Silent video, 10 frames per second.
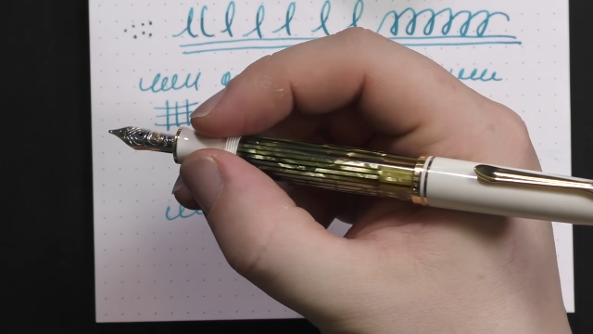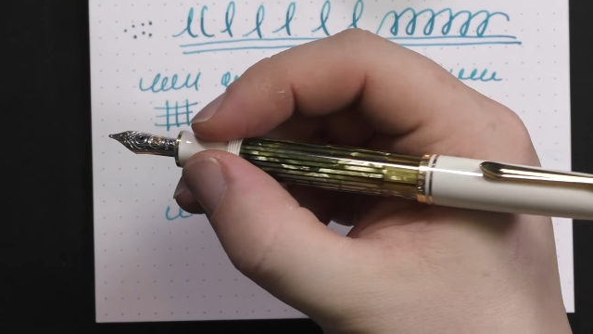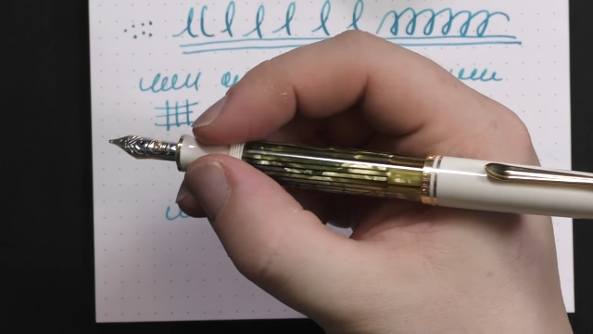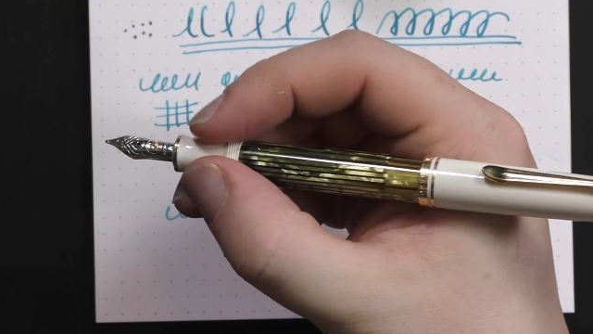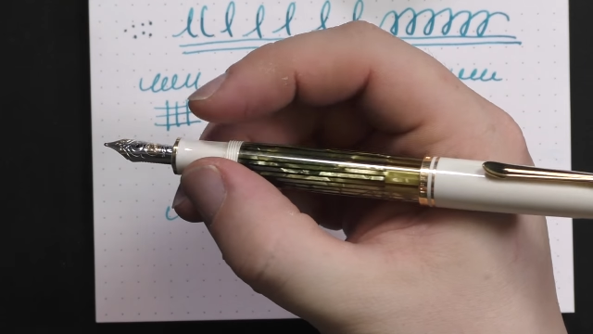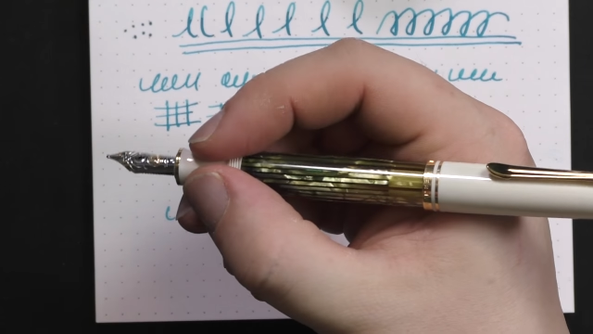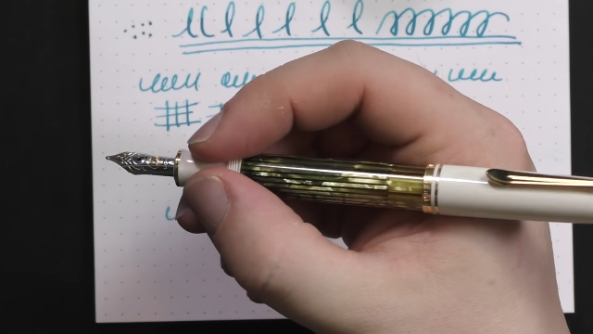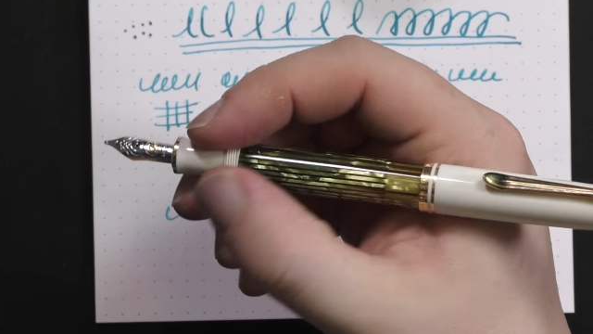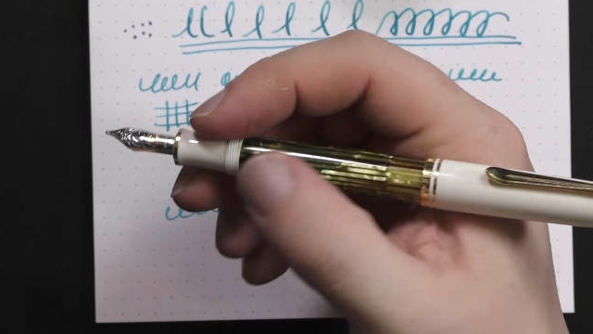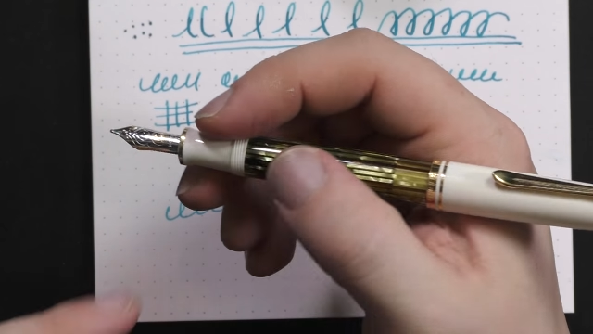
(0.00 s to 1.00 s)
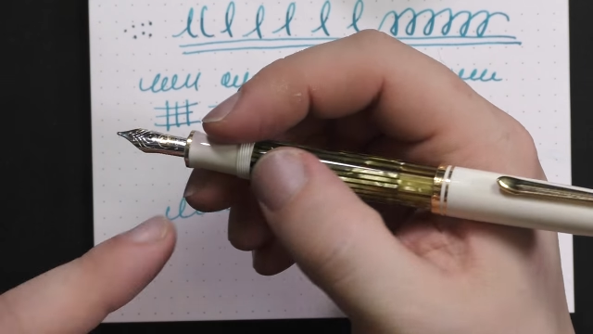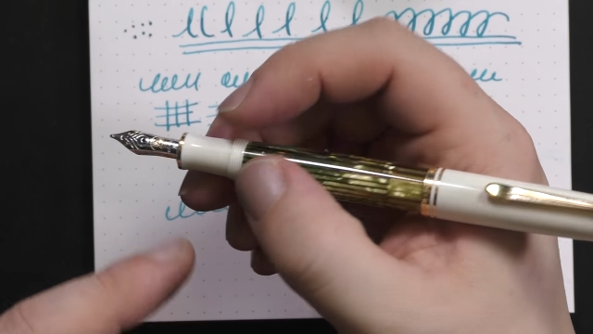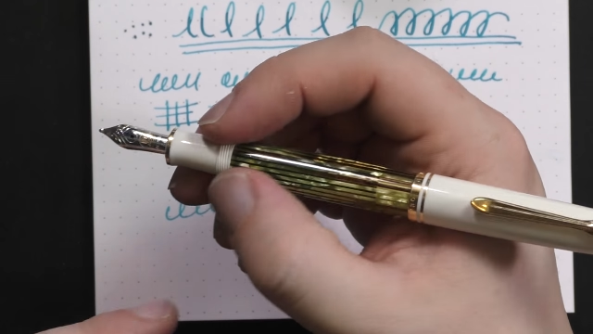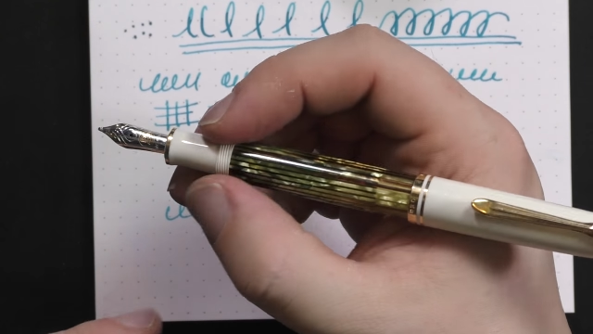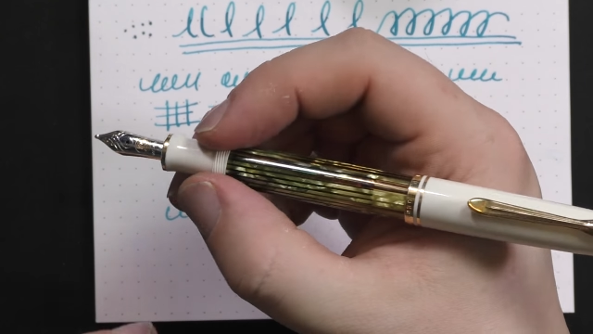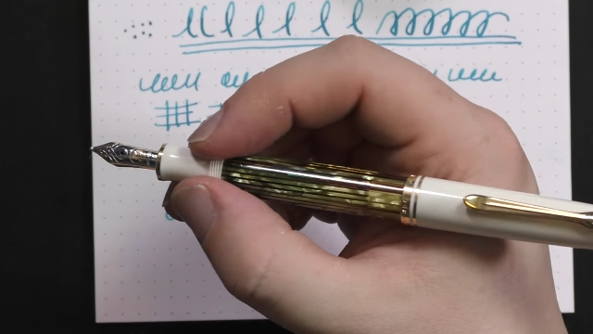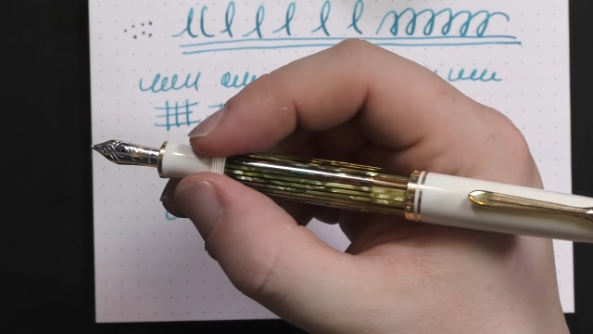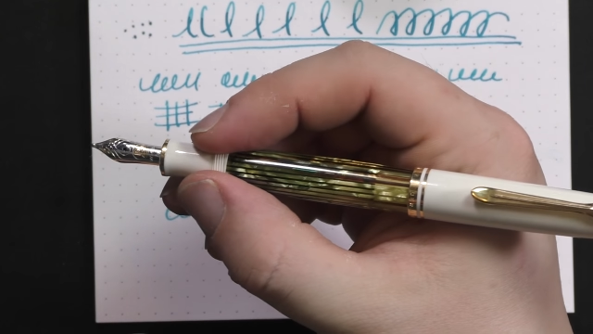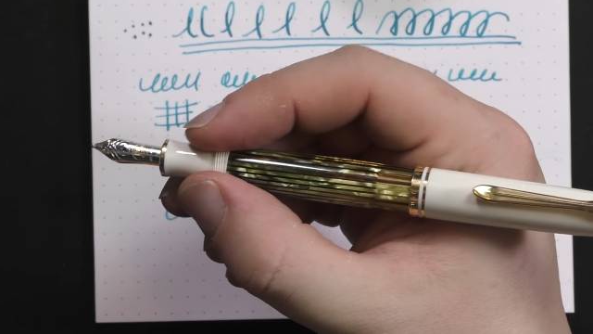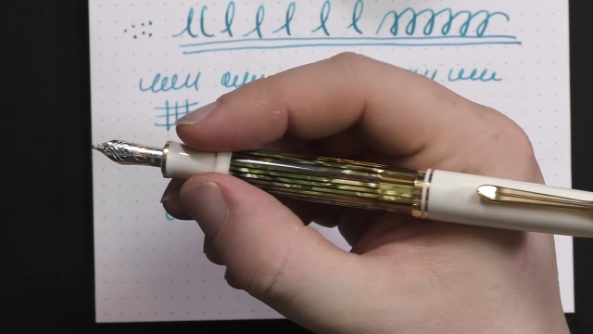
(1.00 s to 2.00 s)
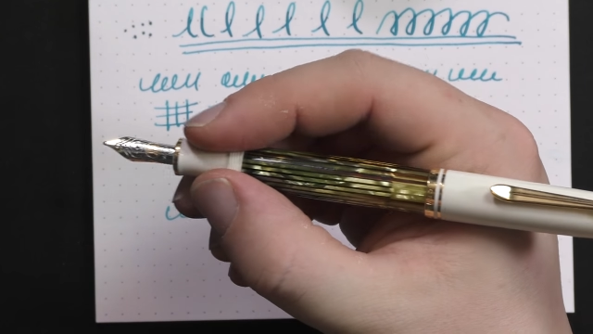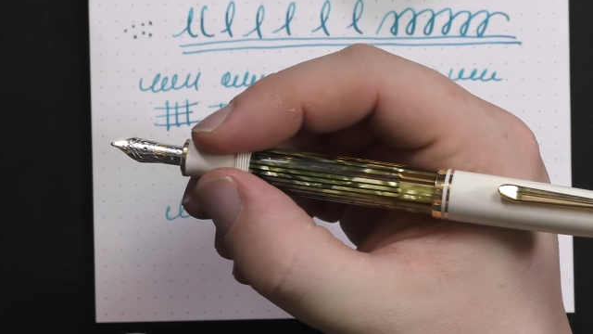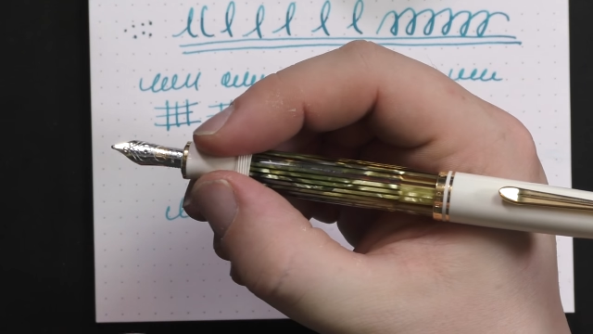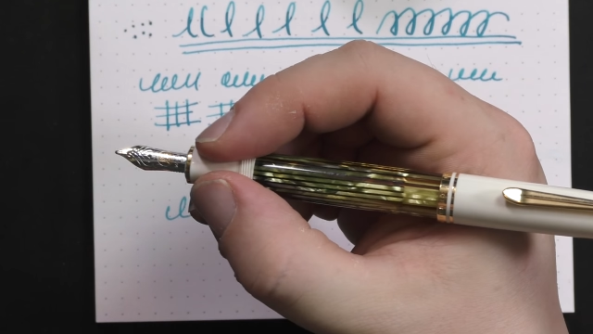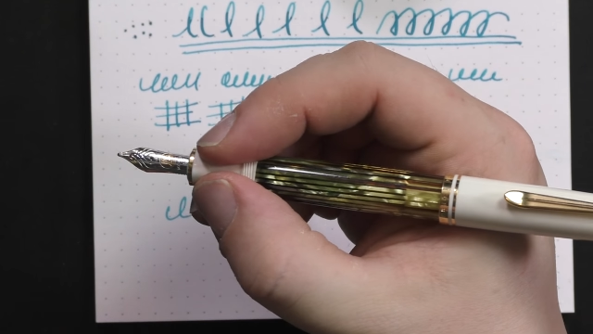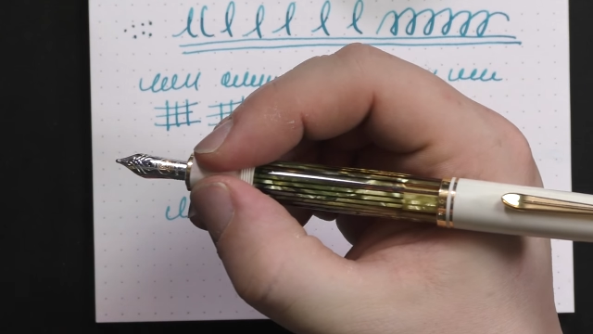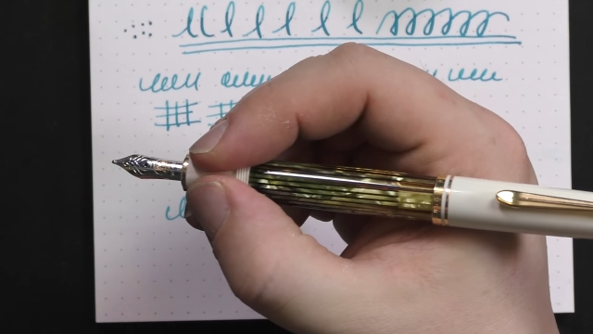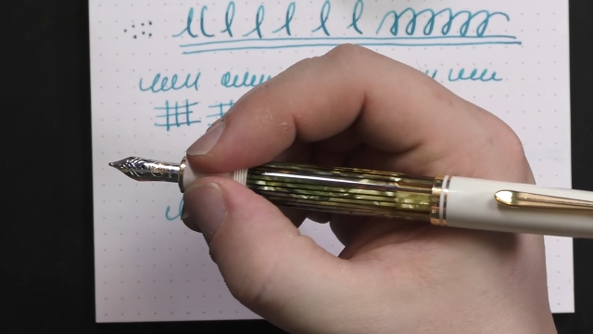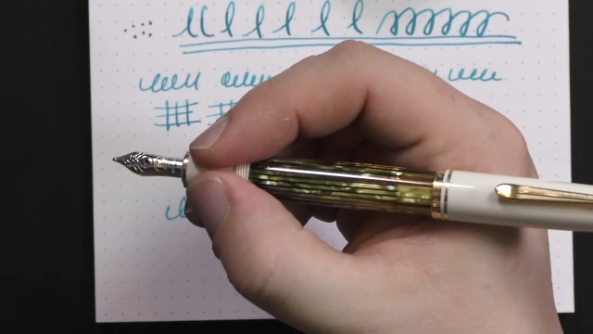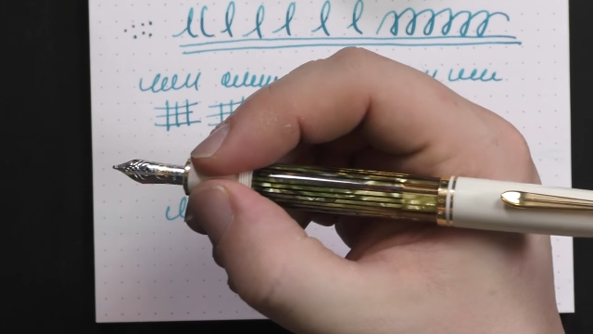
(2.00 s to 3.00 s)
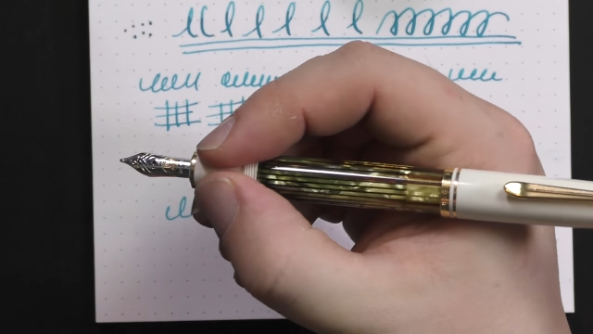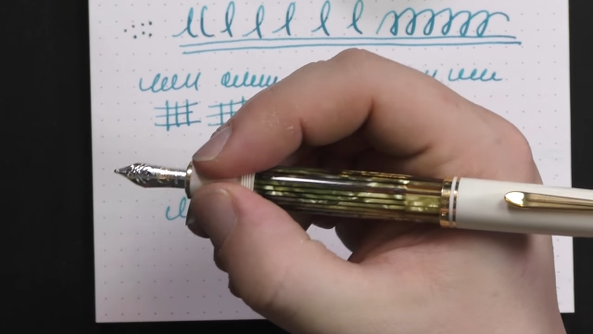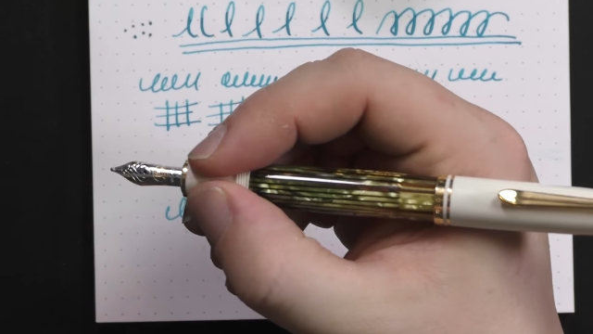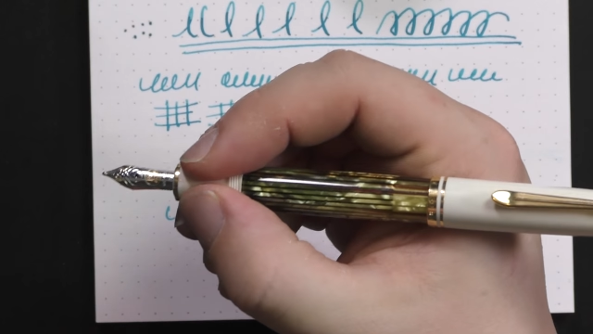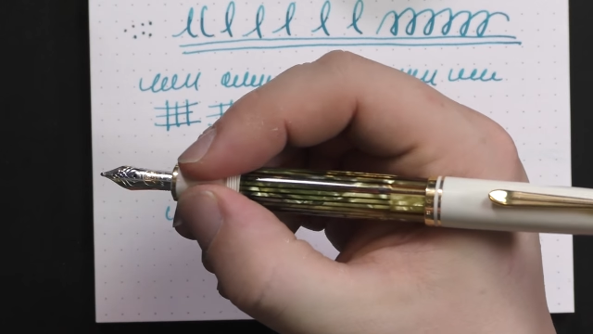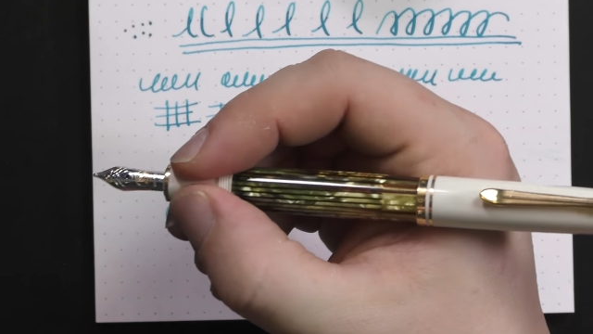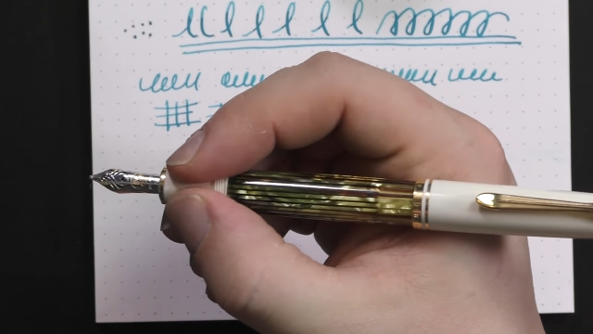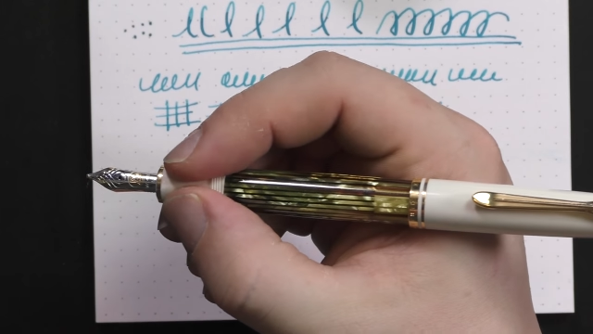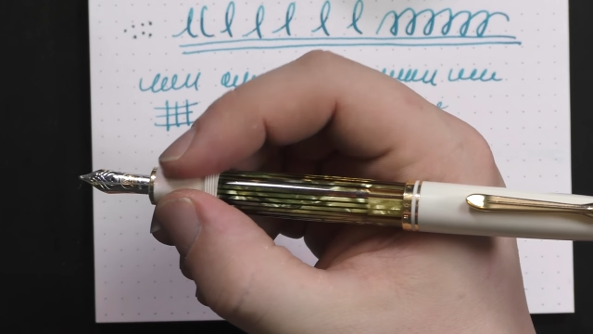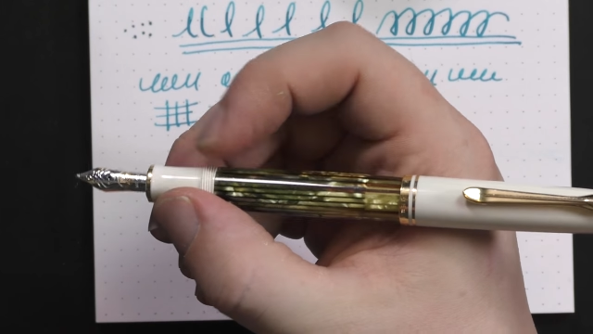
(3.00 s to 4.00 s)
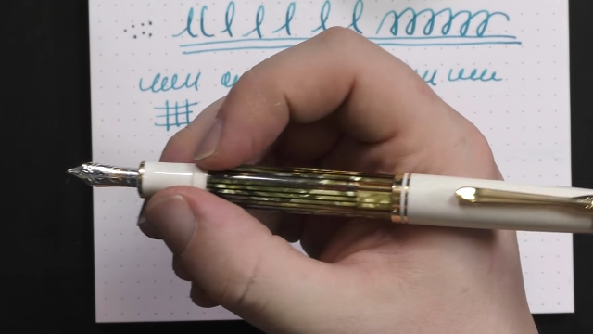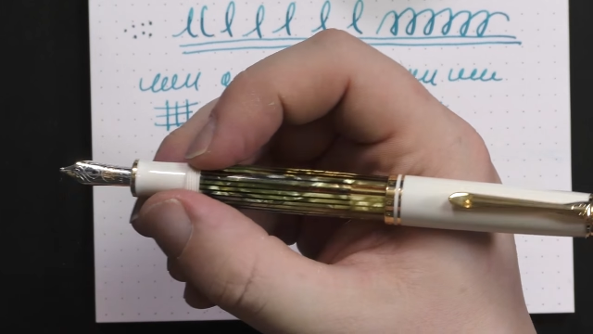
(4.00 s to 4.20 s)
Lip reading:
[unreadable: no face in view]